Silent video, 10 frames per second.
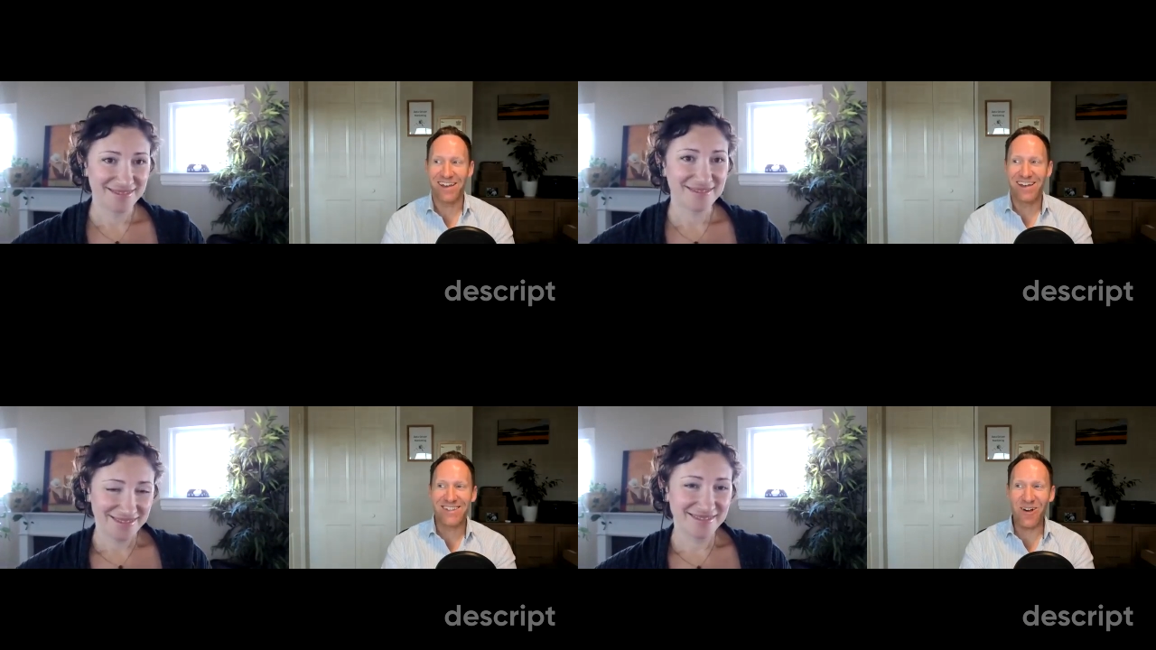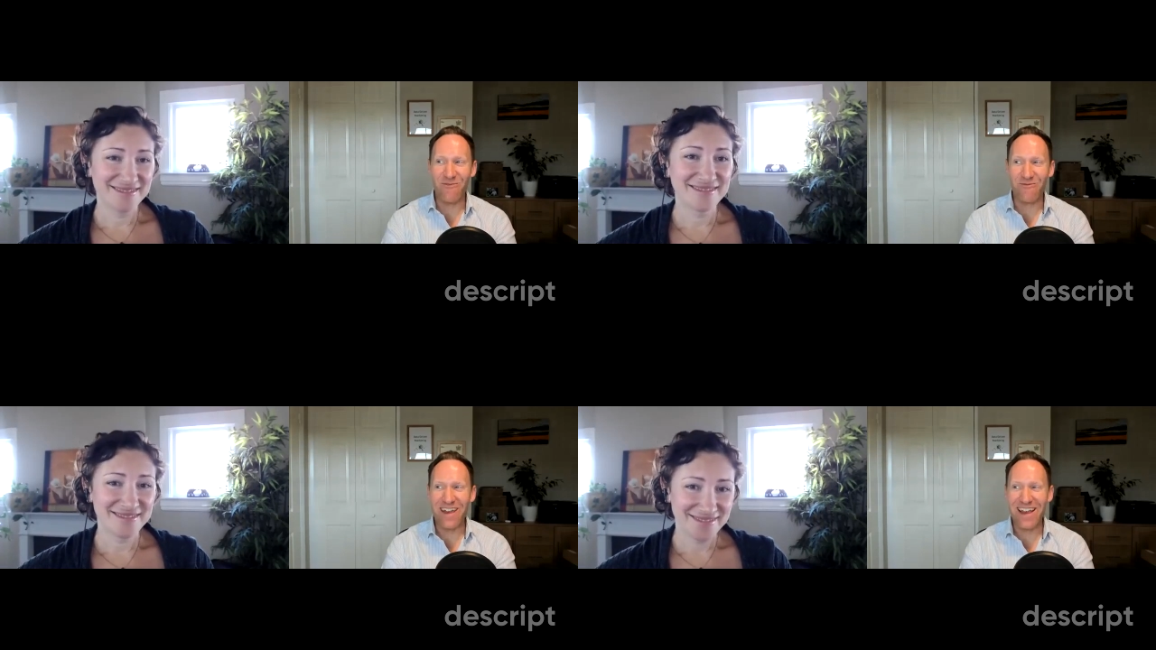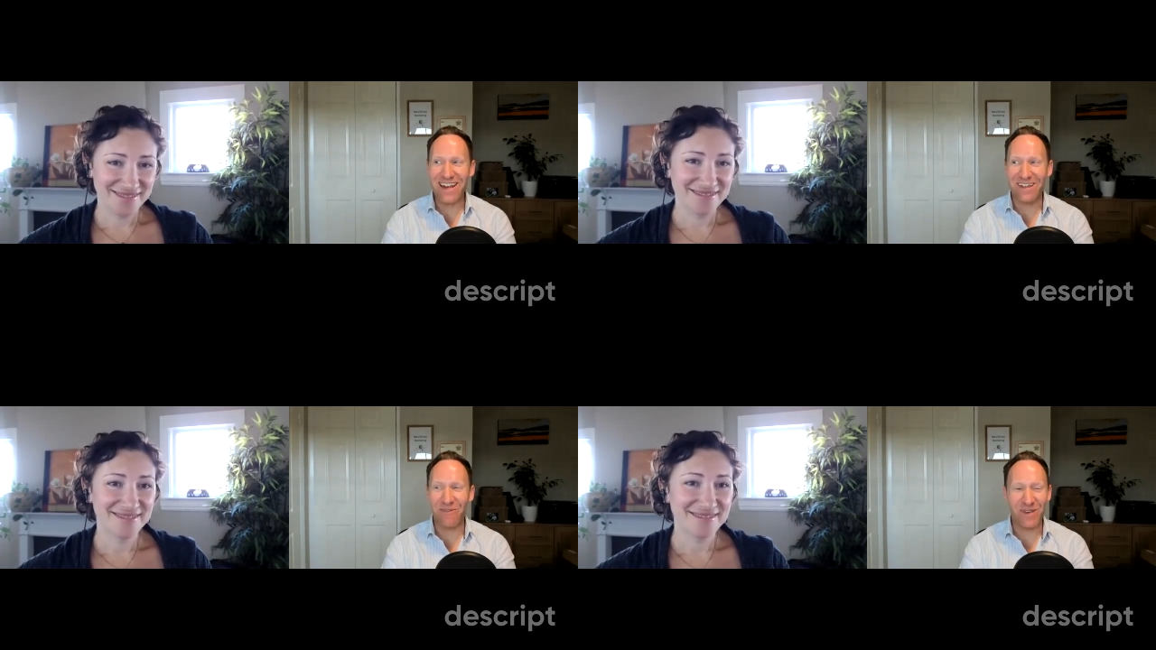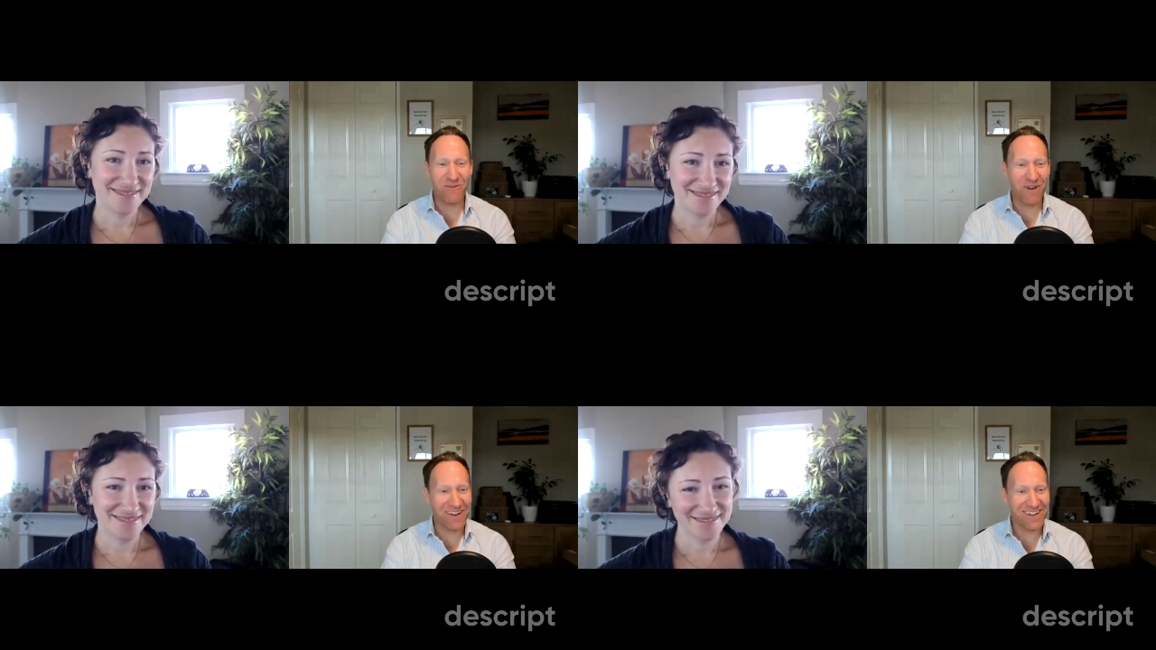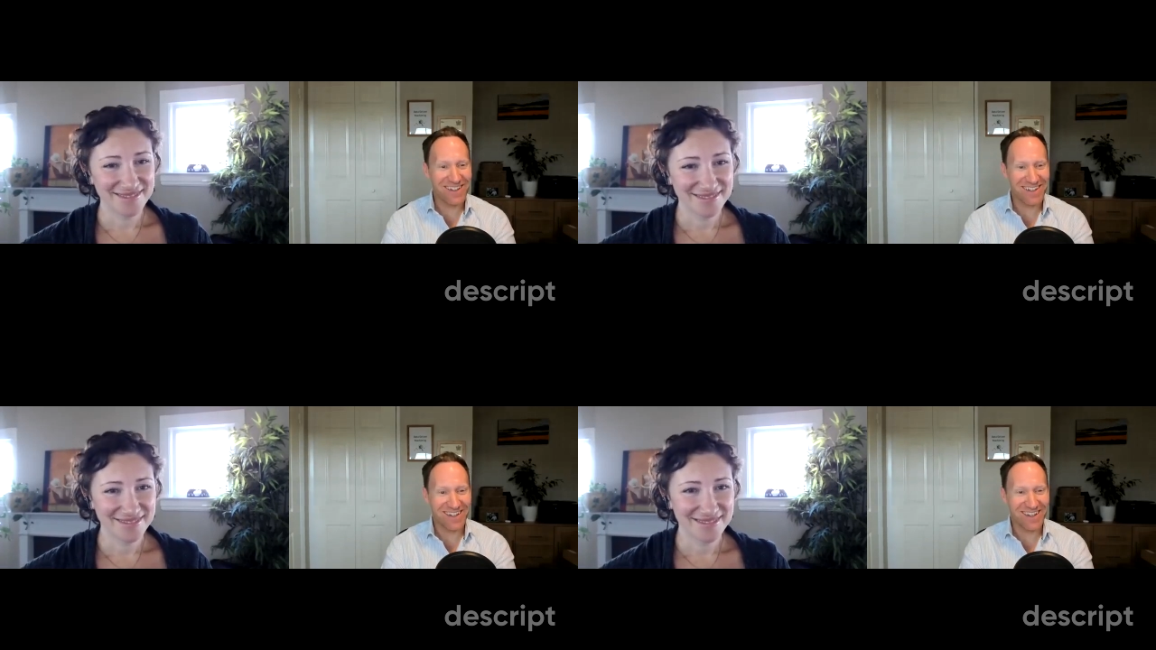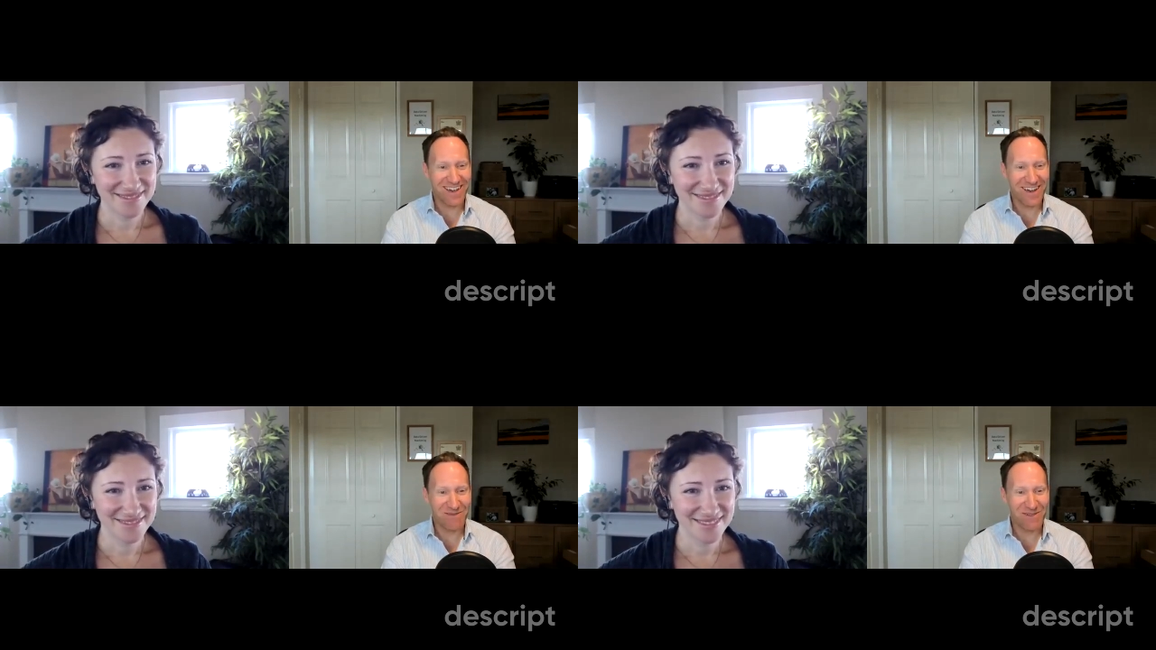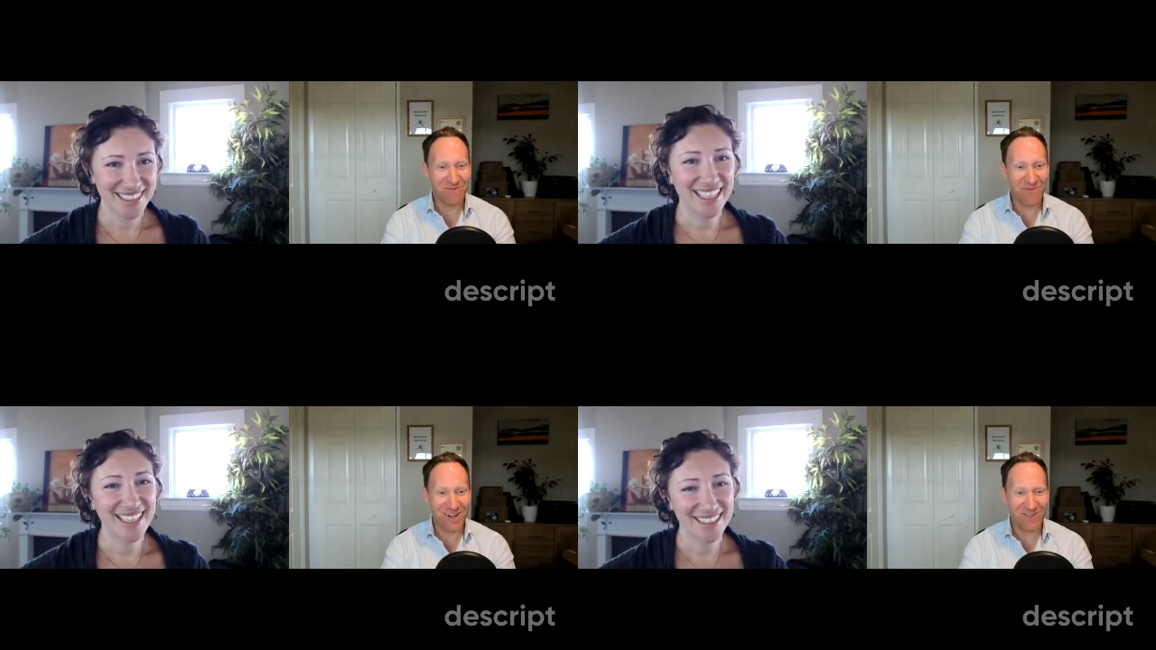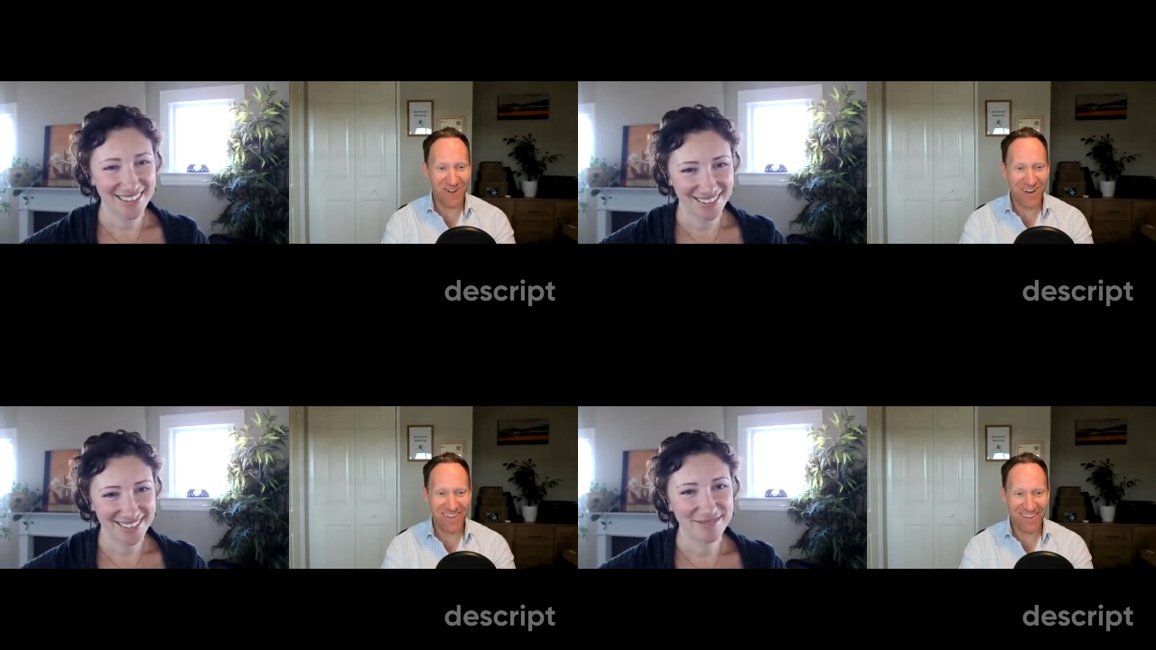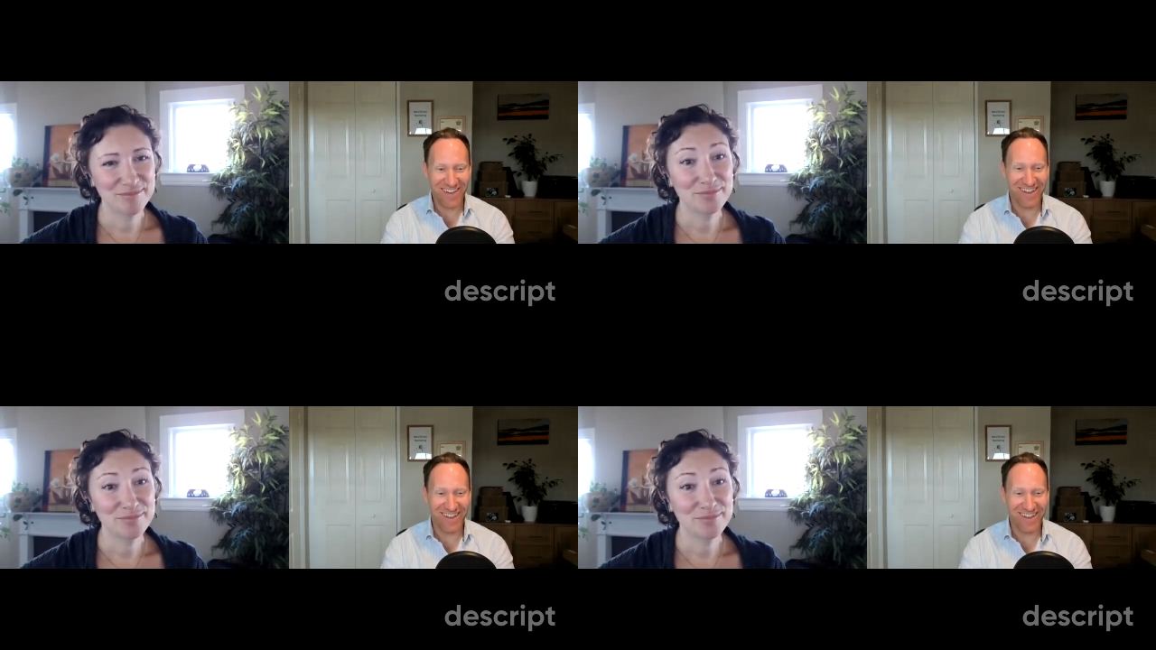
Speaker 1: It's not really what you want, is it? I would much rather